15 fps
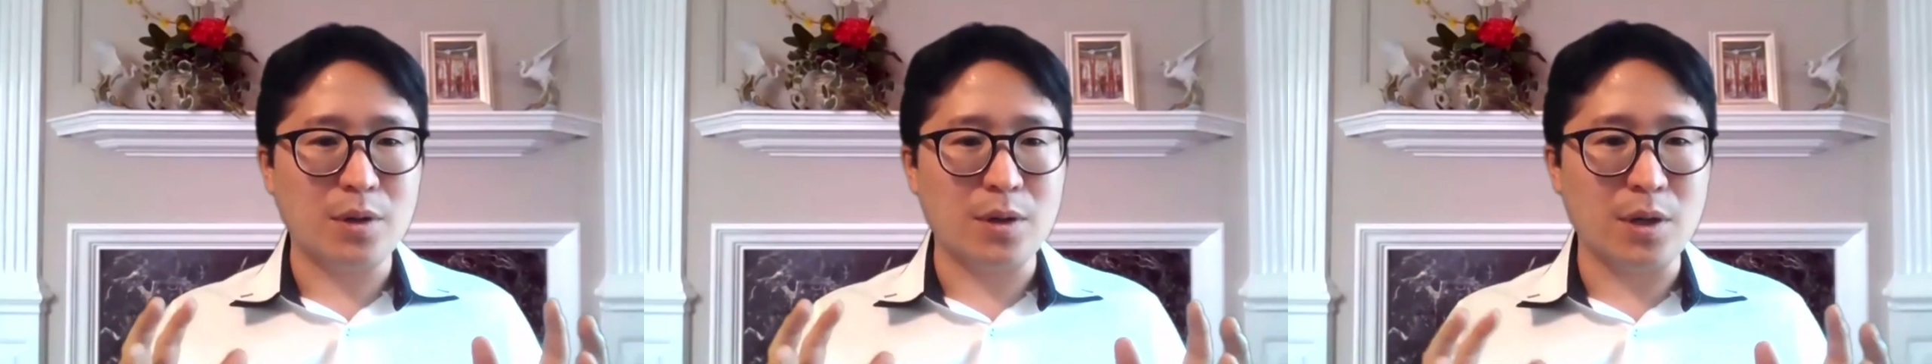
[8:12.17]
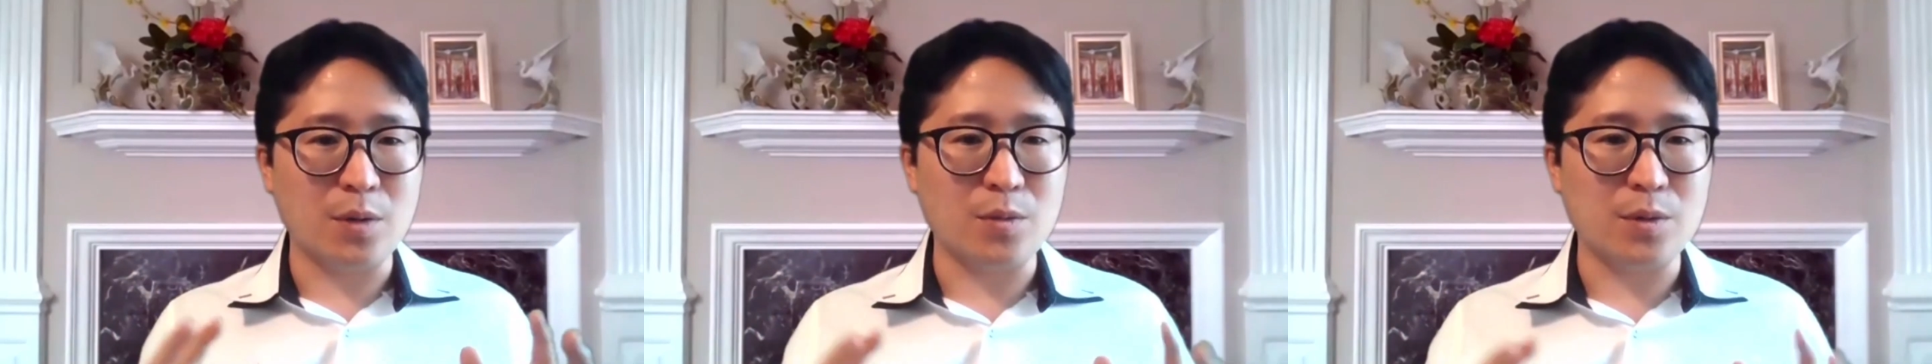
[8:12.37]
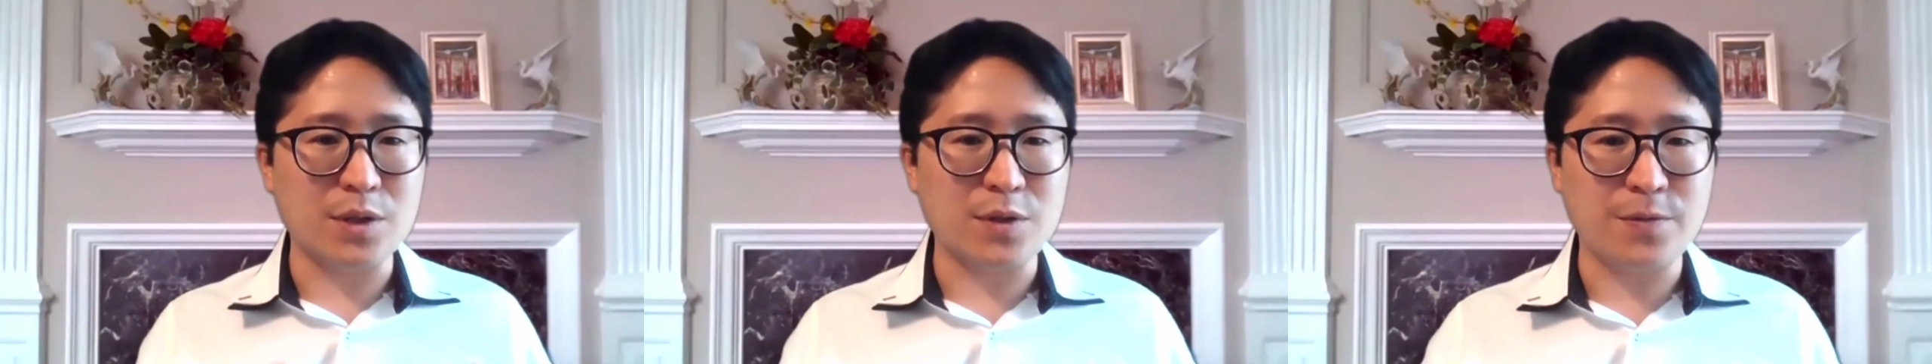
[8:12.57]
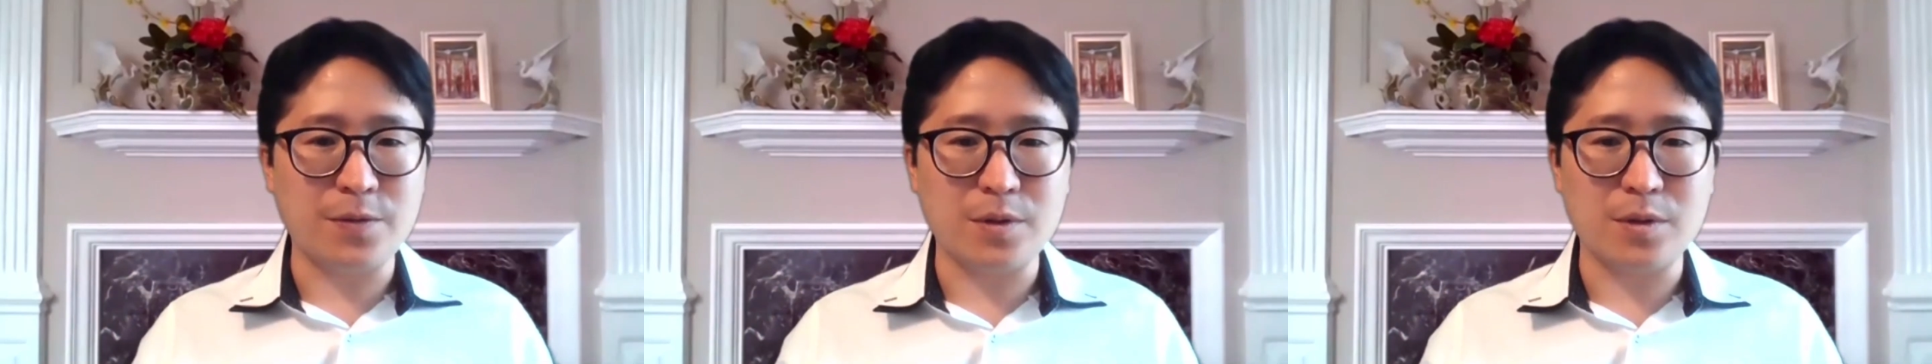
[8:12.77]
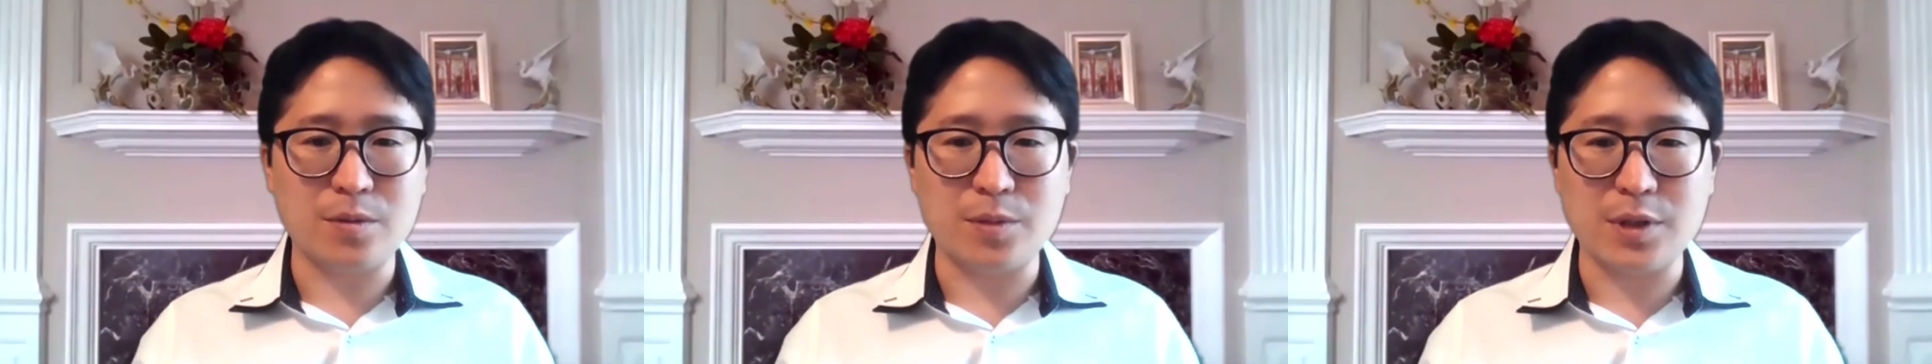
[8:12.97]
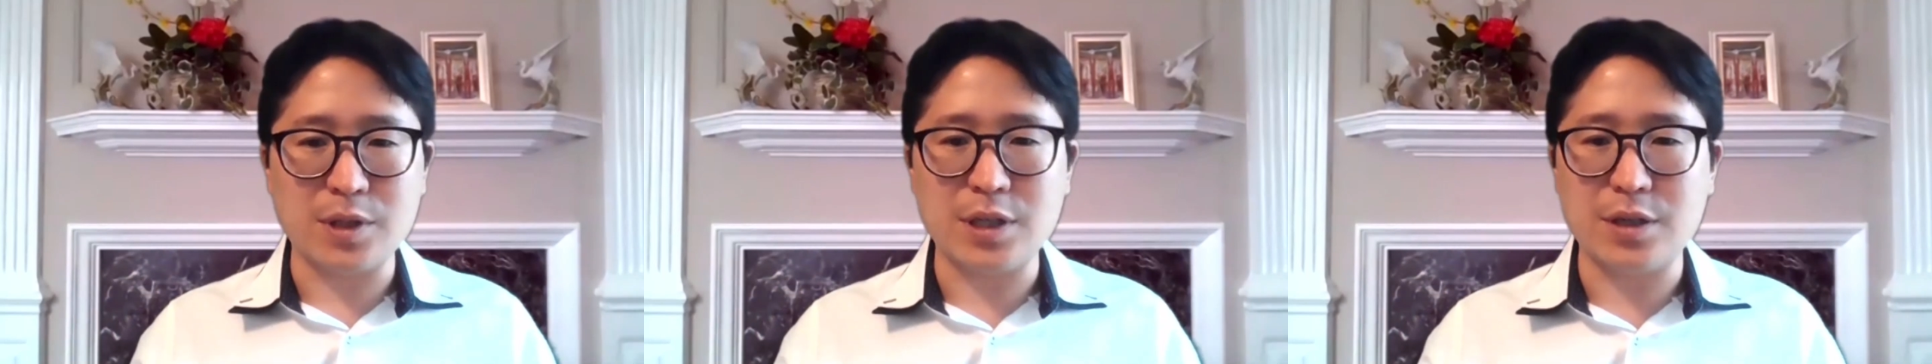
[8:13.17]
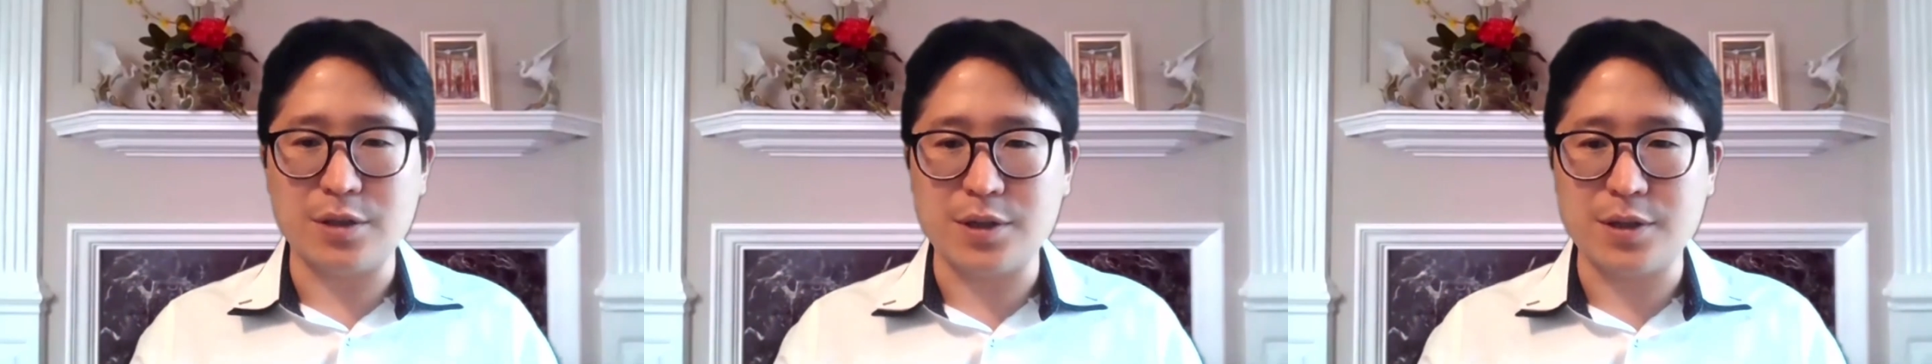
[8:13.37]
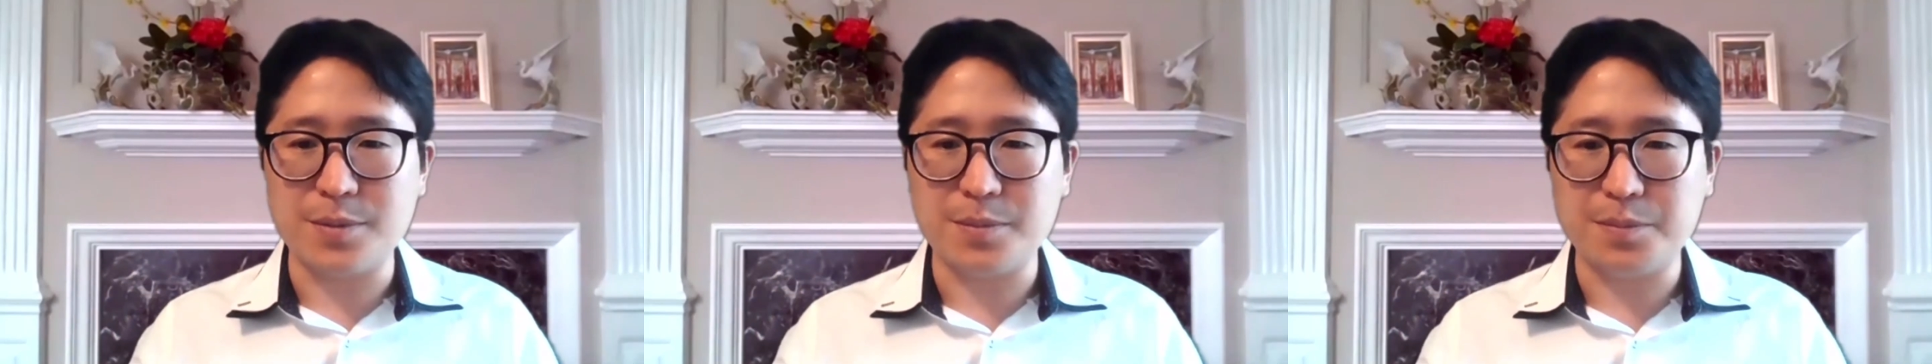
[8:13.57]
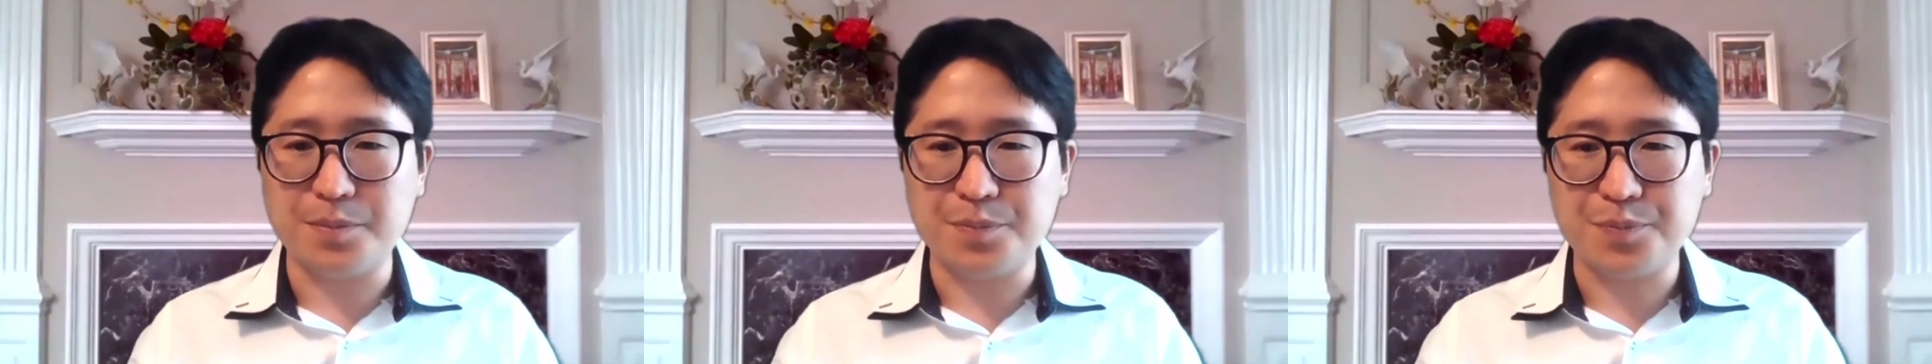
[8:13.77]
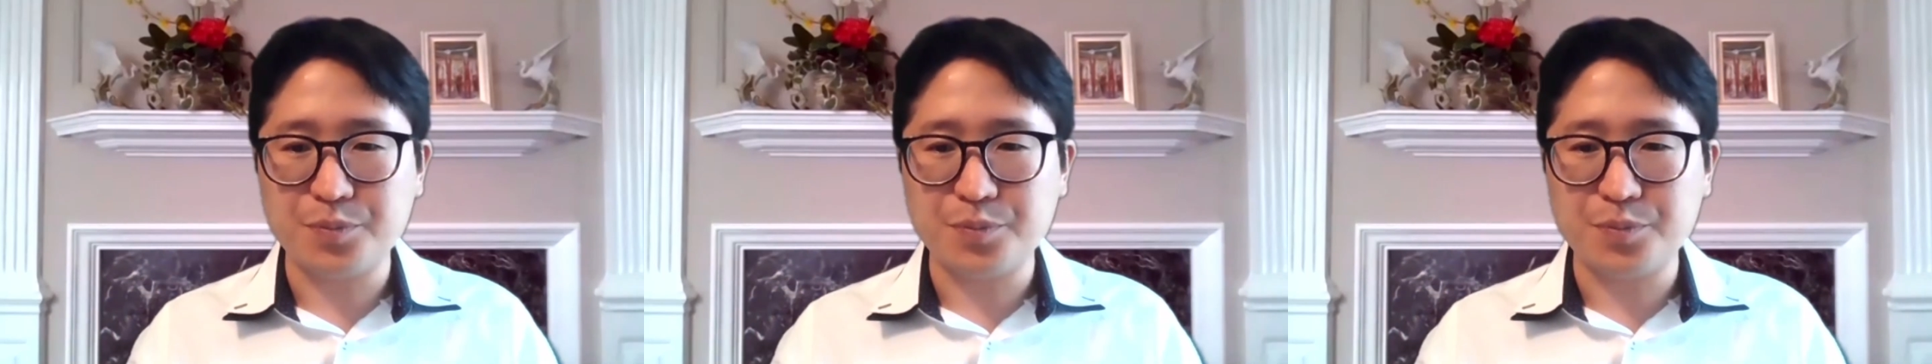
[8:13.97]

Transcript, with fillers: uh, was filled with tears.